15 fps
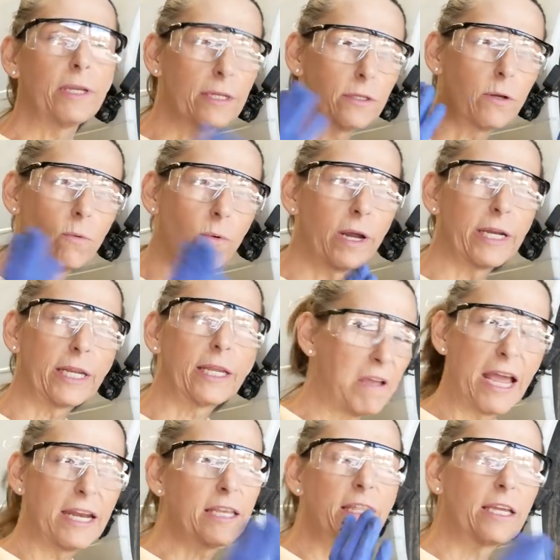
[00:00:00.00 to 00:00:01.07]
we just don't want
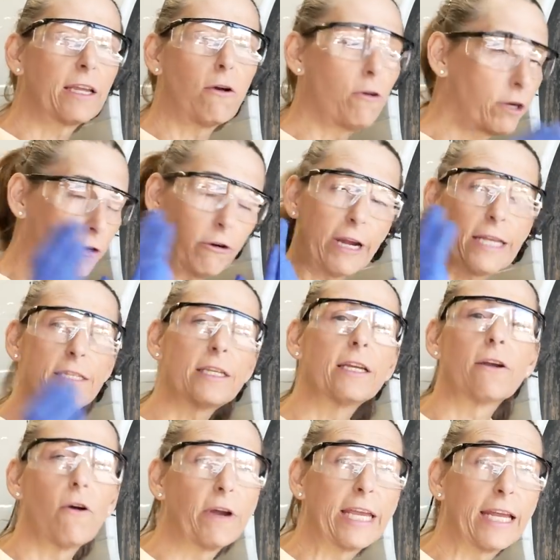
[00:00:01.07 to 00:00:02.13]
anything going crazy
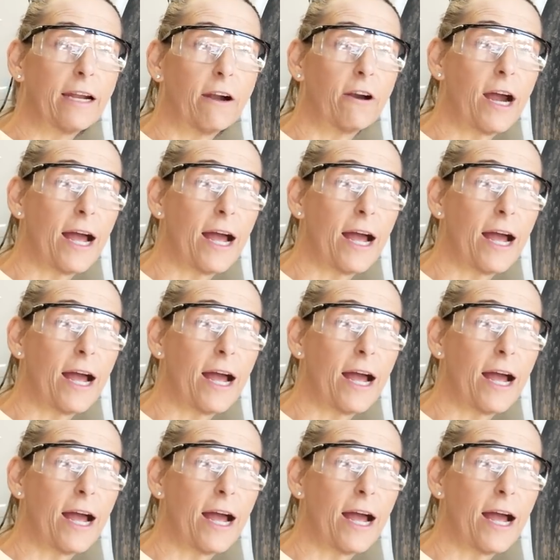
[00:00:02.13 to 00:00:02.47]
and going in our